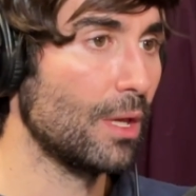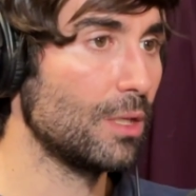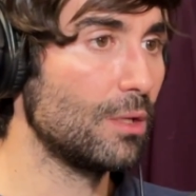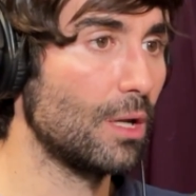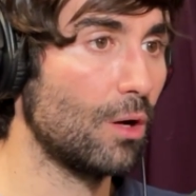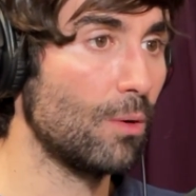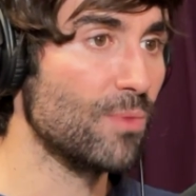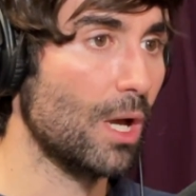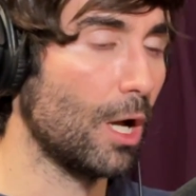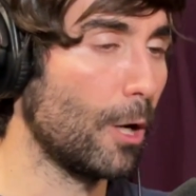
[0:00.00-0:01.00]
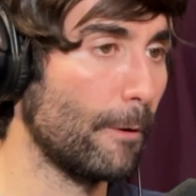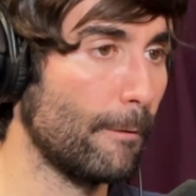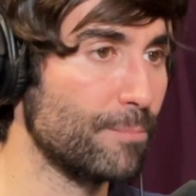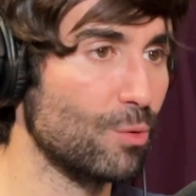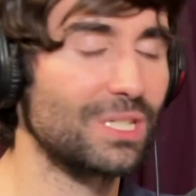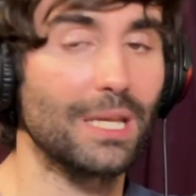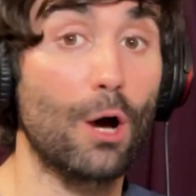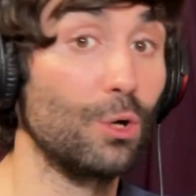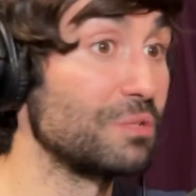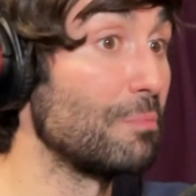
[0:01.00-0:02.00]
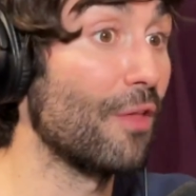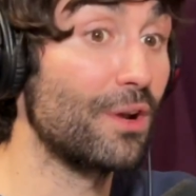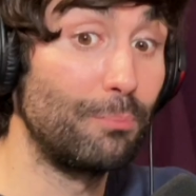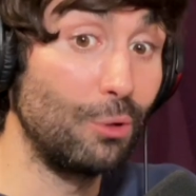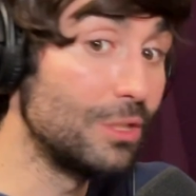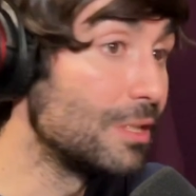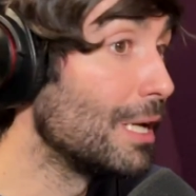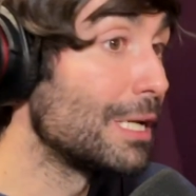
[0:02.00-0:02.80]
He was saying how his mother put